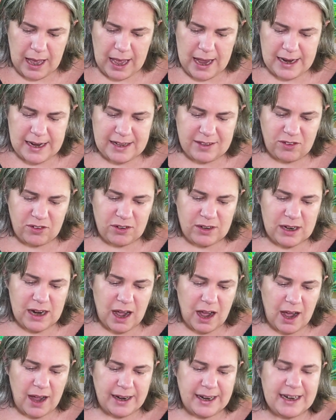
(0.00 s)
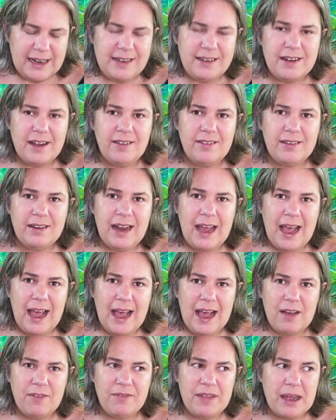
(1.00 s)
And it doesn't
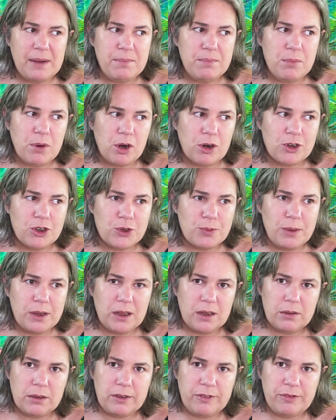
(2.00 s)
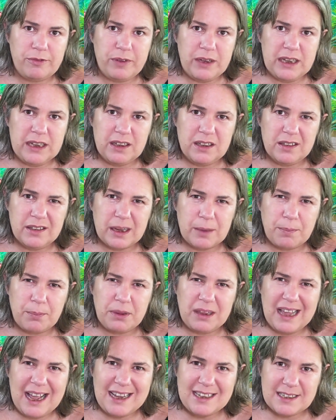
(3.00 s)
have that marshmallowy feel, that
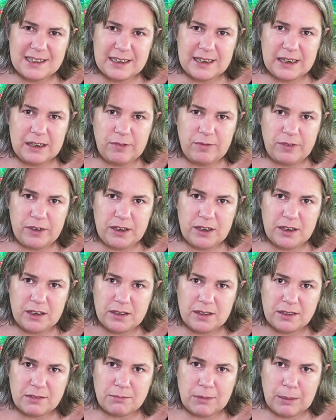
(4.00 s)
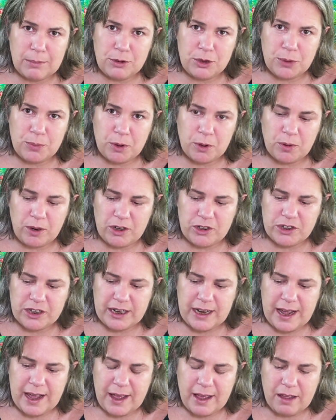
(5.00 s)
plasticky feel that sometimes superwash
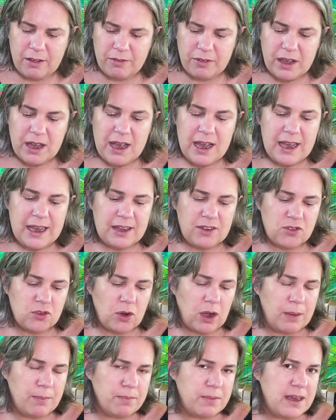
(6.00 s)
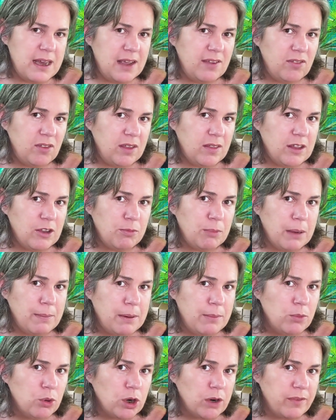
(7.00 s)
can have. So I'm guessing this might
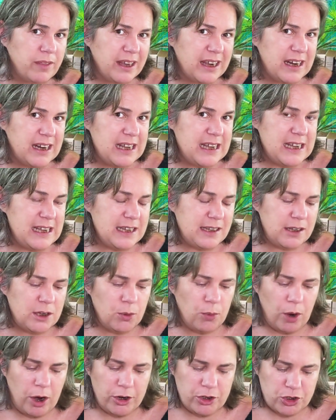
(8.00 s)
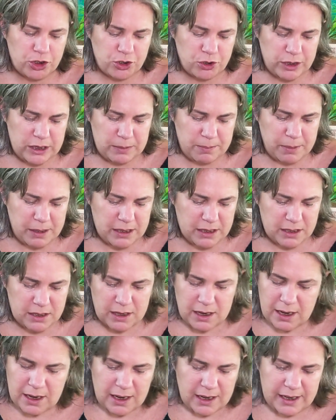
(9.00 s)
be more of like an easy wash treatment.
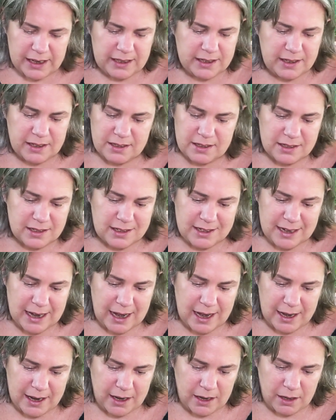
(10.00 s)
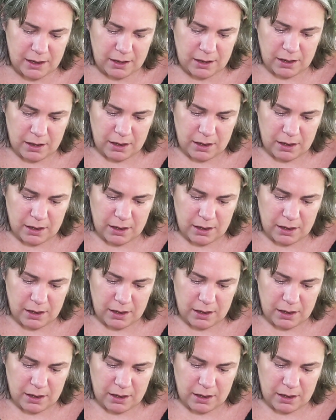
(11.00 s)
It doesn't say.